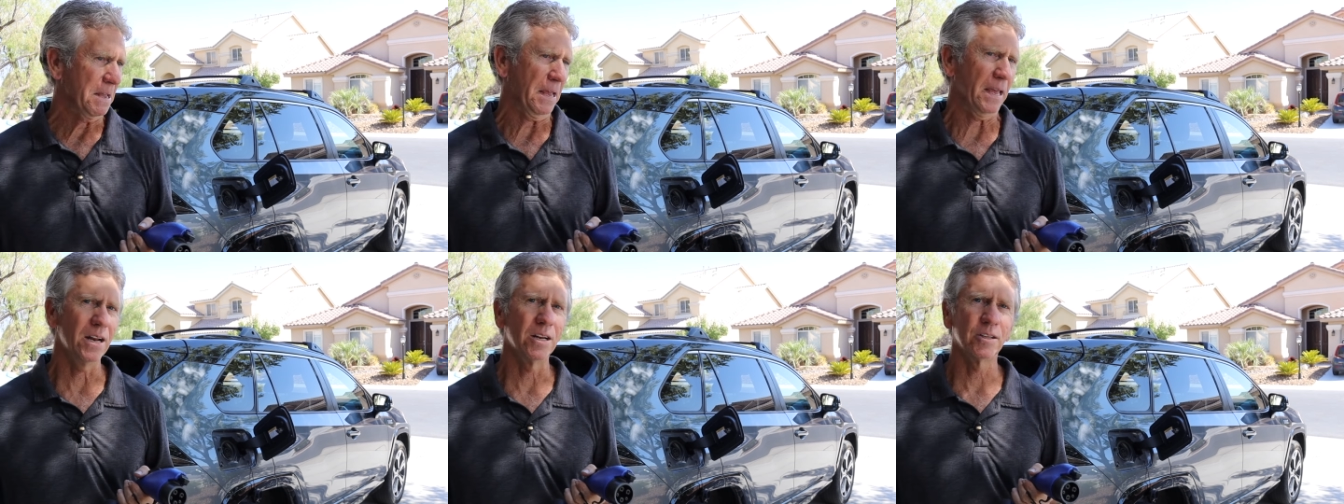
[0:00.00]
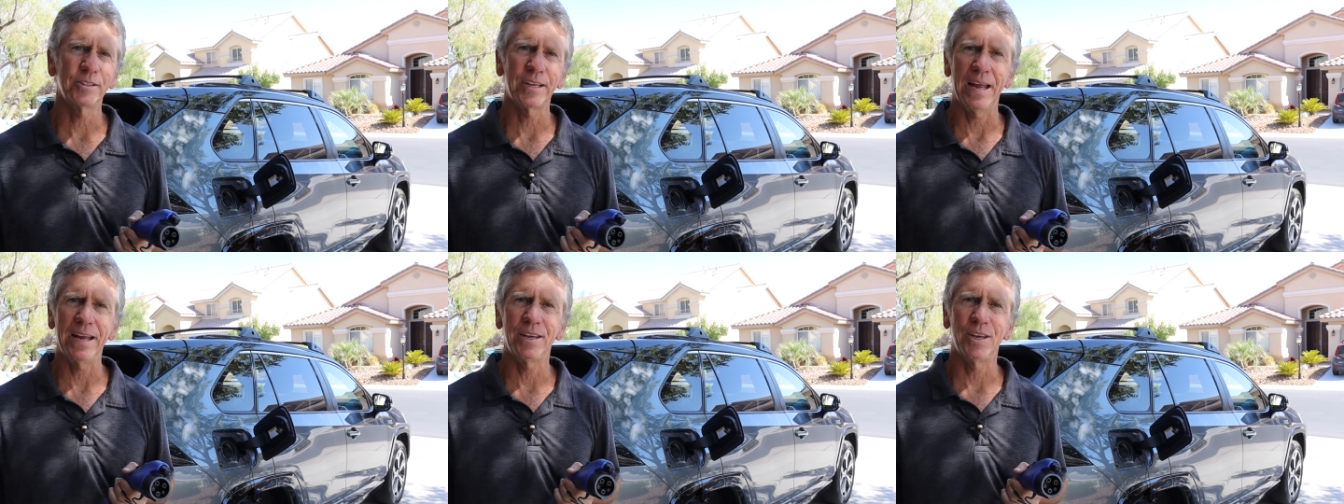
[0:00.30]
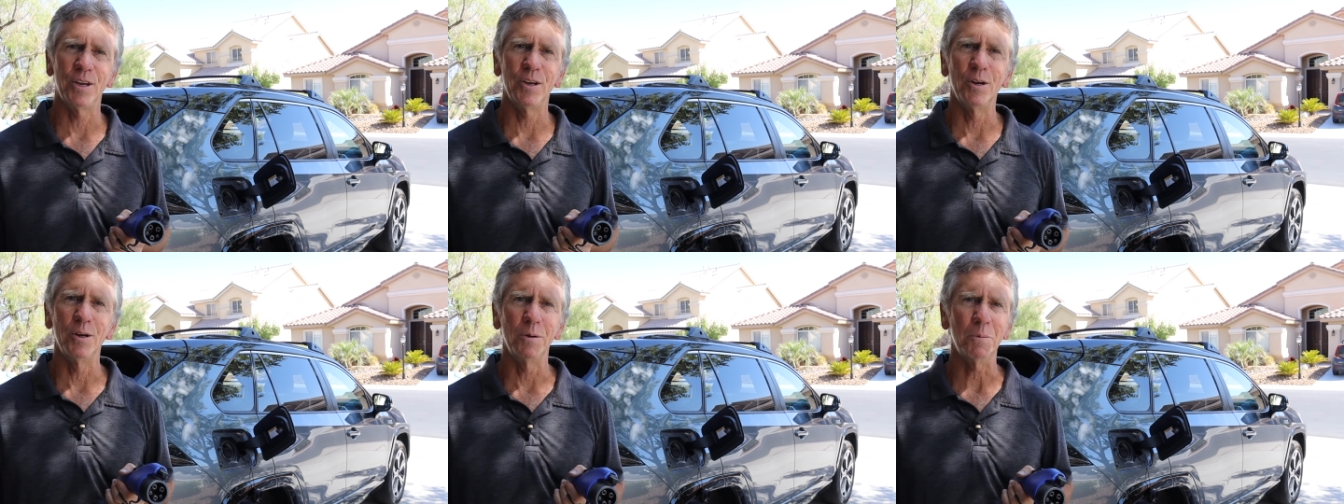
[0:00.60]
It'll
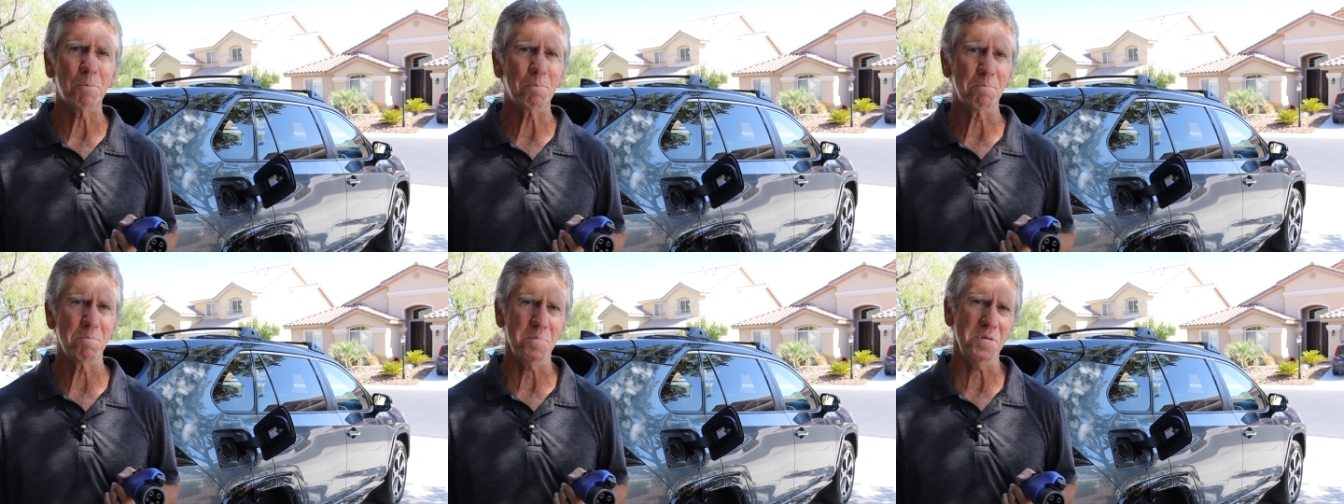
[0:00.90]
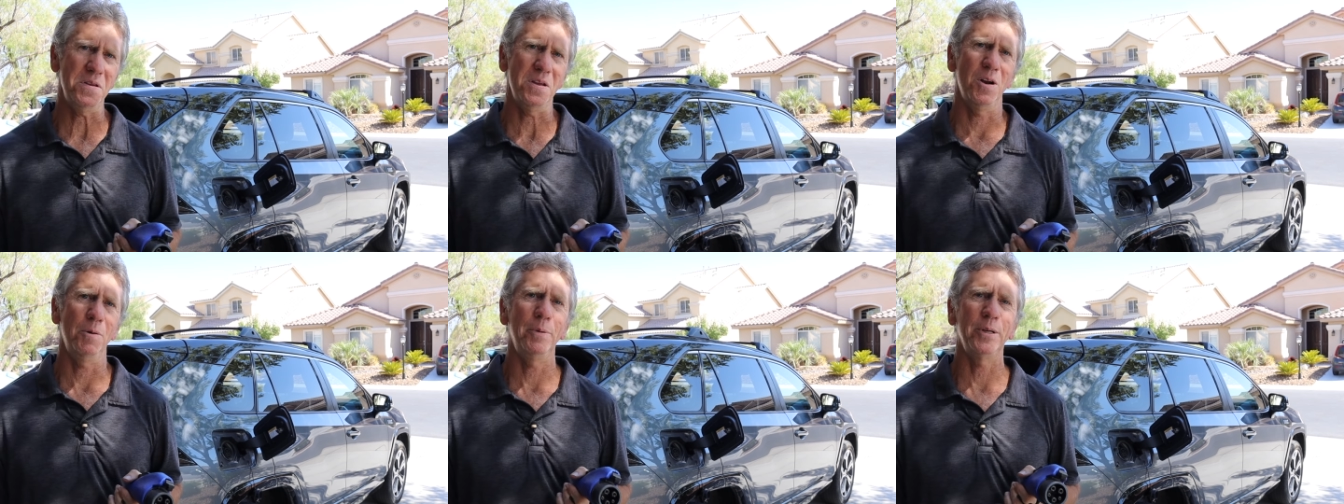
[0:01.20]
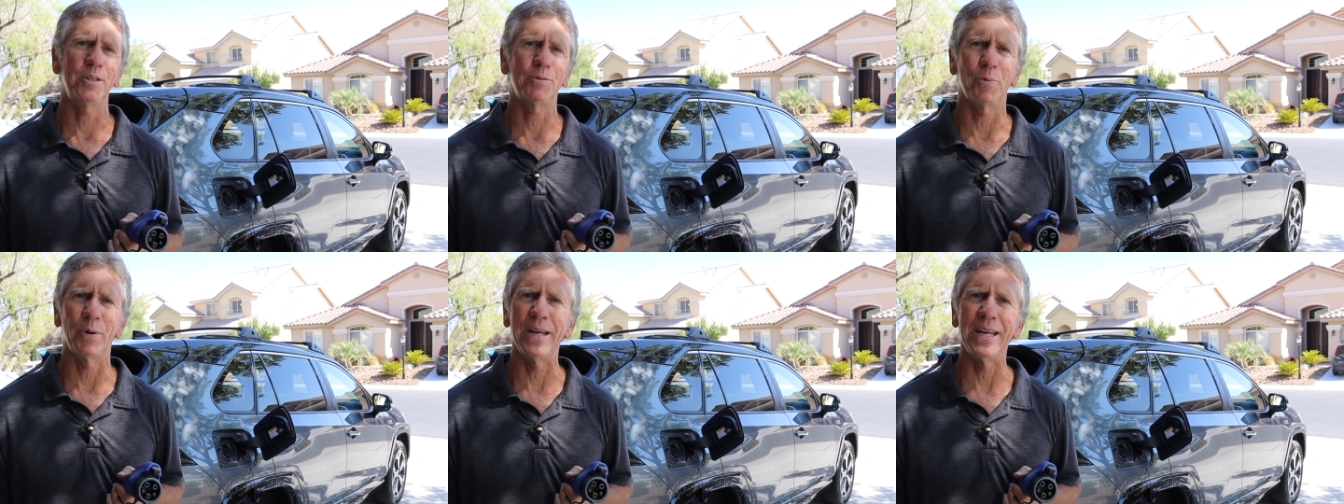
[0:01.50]
take you, you know,
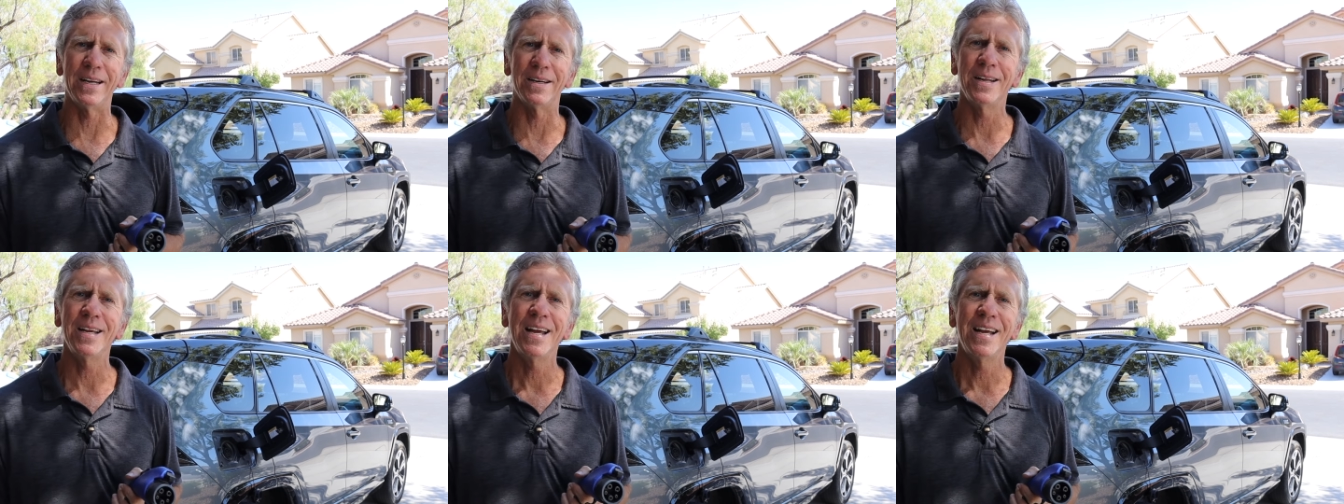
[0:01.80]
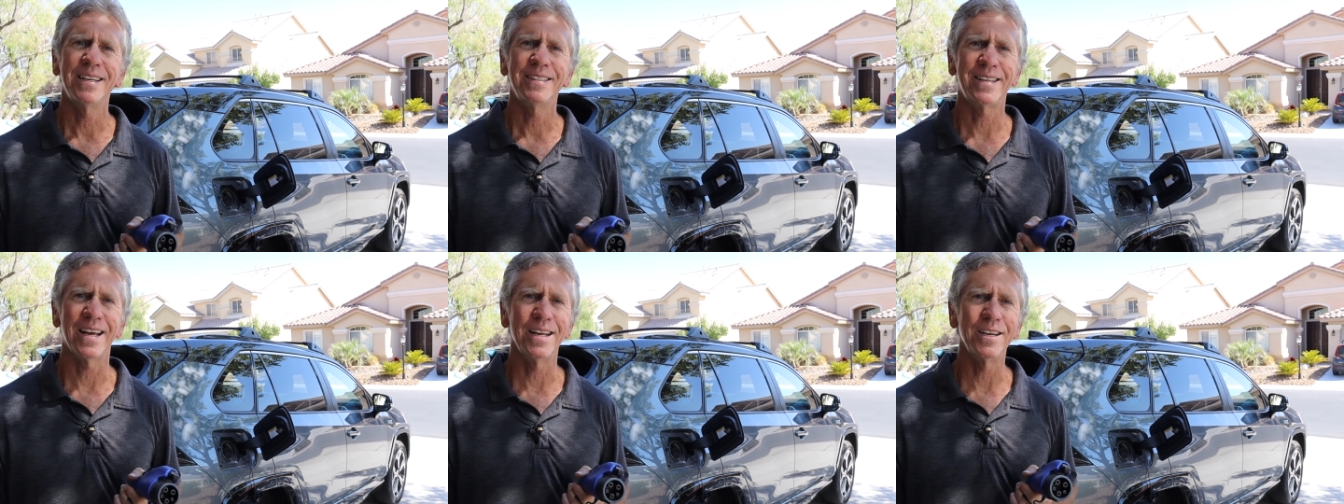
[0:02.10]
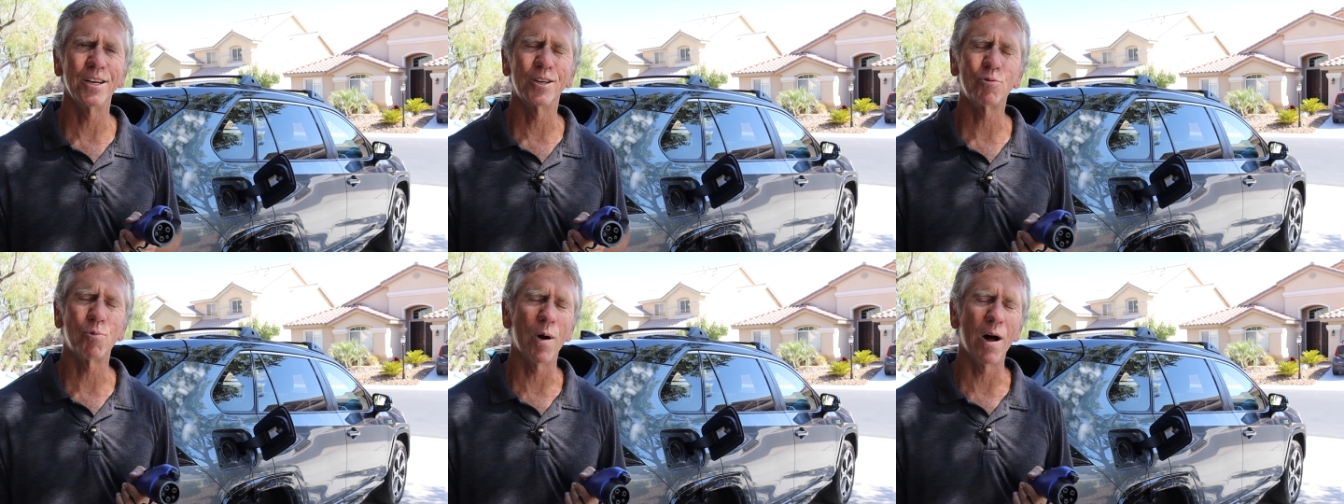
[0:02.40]
between
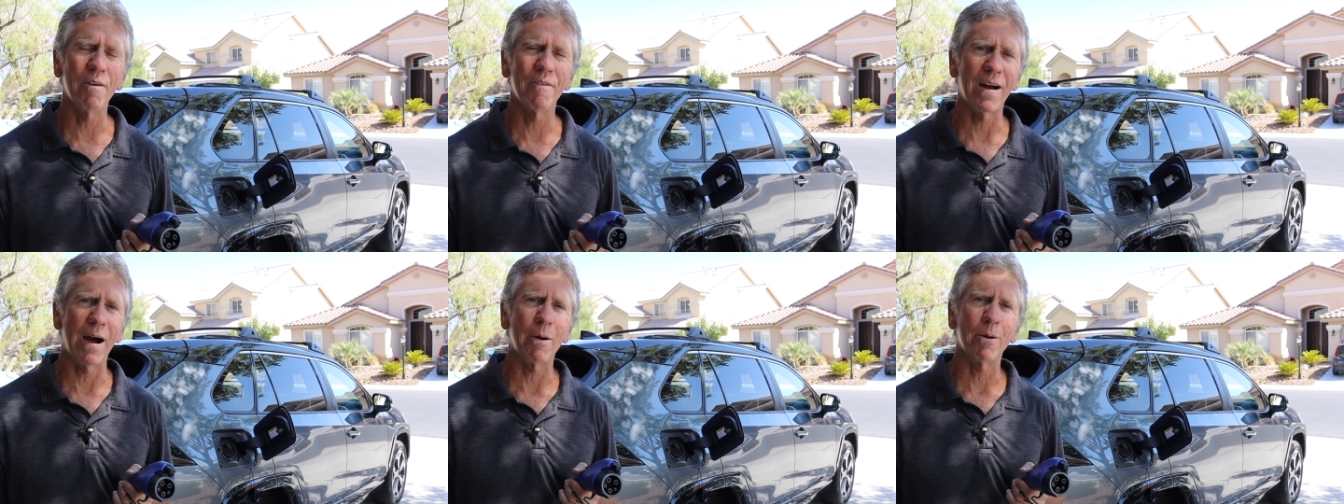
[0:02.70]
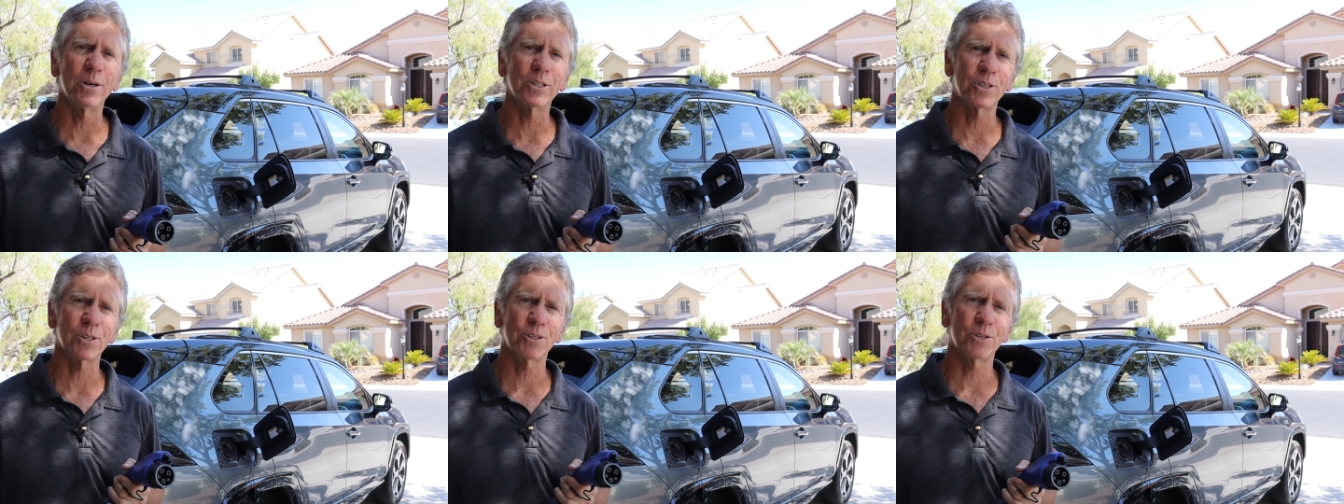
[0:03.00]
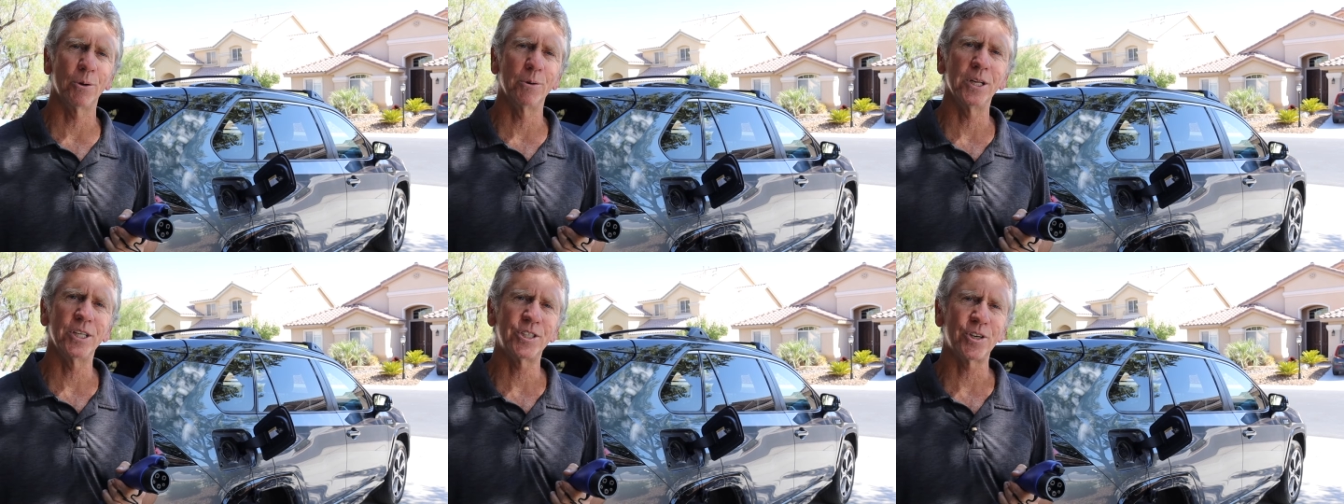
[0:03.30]
10 to 12 hours or
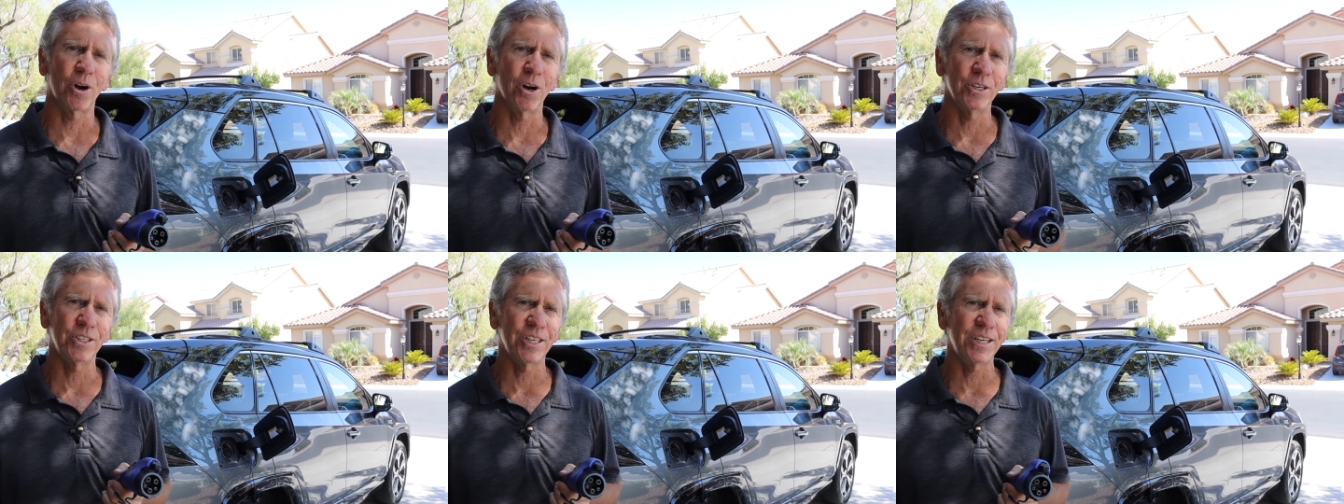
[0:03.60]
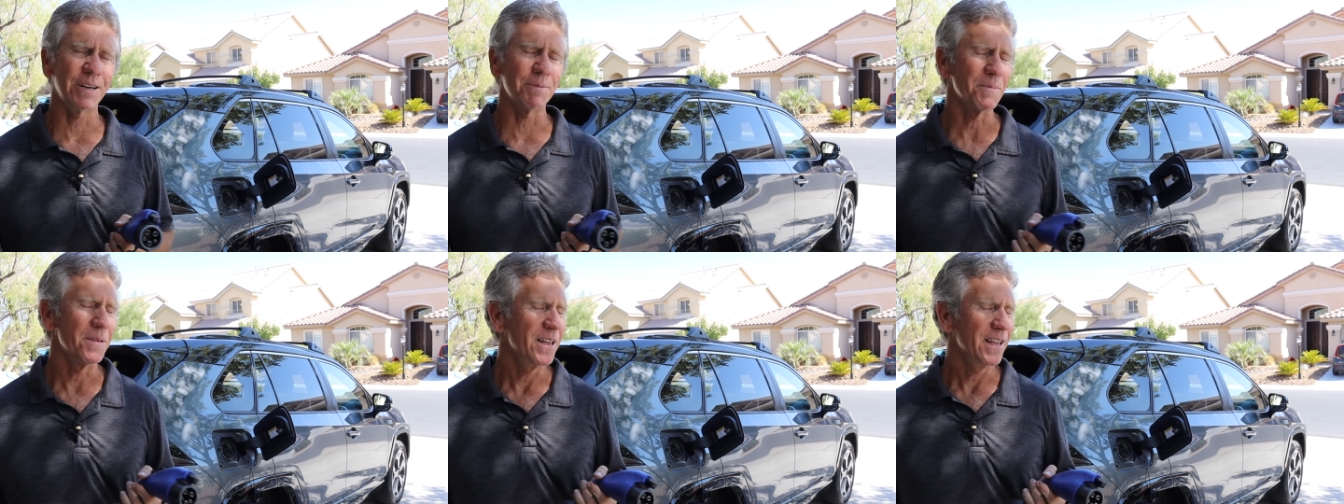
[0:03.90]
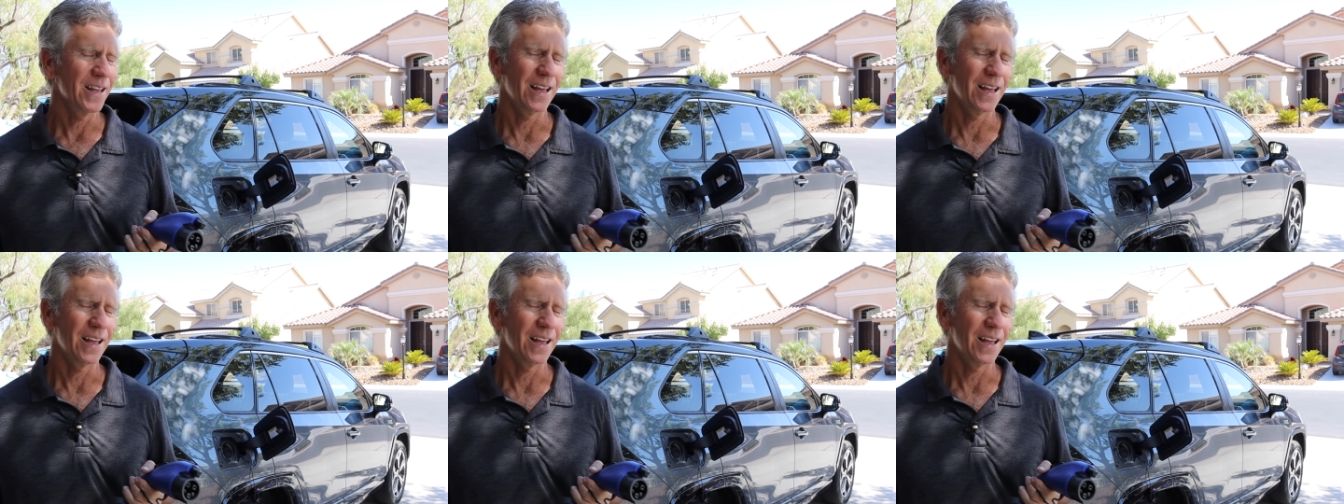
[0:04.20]
so to charge it.